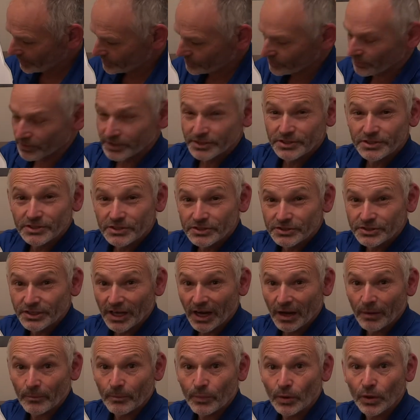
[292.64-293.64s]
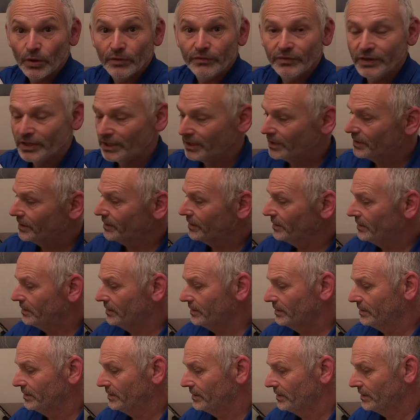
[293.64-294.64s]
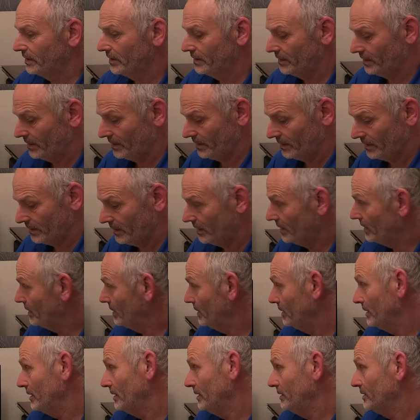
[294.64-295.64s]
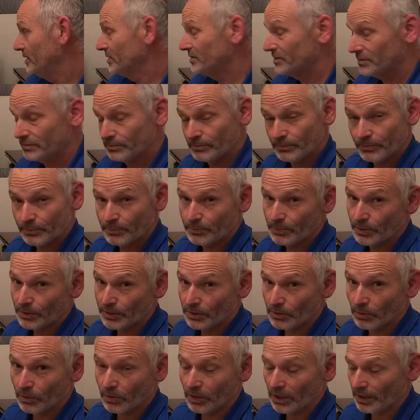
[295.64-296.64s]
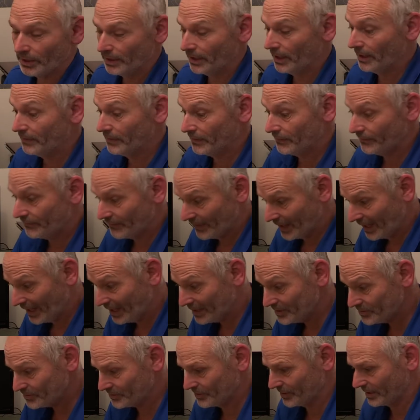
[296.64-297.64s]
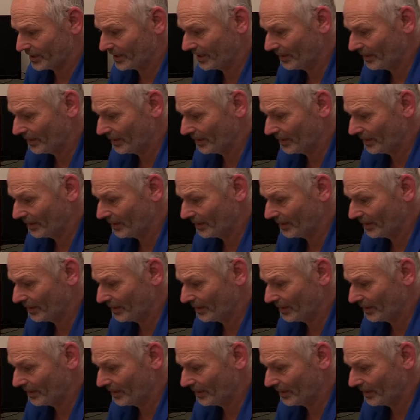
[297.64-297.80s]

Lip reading: Has nice soundproofing in it and it's pretty quiet, and the fans that